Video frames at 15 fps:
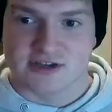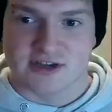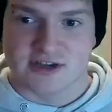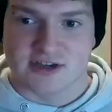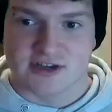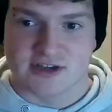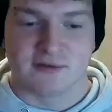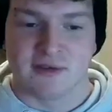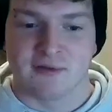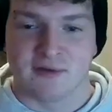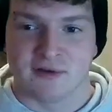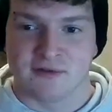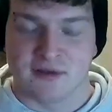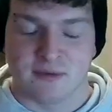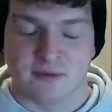It's a
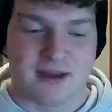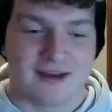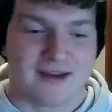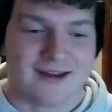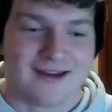50-50, mate.